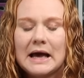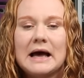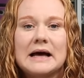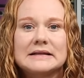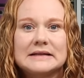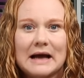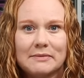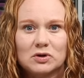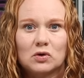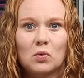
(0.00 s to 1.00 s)
has an
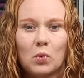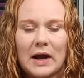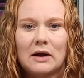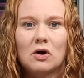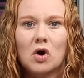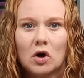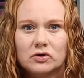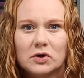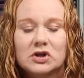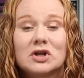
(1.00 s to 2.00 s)
Absolute White
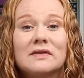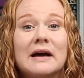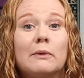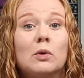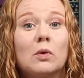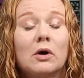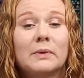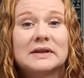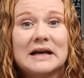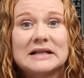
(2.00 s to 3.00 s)
cartridge that will
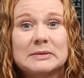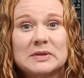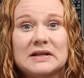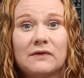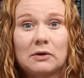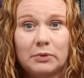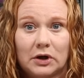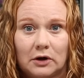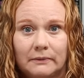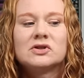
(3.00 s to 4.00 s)
work with that specific
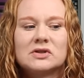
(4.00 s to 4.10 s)
printer.